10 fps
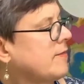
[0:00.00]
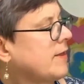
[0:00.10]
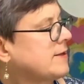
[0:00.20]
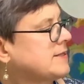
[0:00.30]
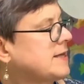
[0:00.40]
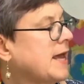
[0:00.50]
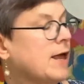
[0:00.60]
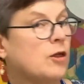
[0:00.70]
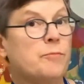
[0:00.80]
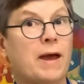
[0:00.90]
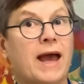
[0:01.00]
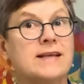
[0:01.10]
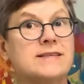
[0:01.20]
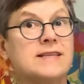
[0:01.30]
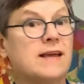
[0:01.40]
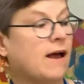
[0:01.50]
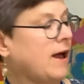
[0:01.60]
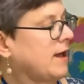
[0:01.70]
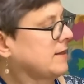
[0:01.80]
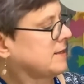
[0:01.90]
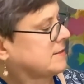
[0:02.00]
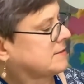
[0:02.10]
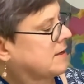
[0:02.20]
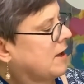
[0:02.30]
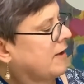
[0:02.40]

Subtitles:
They sailed past the islands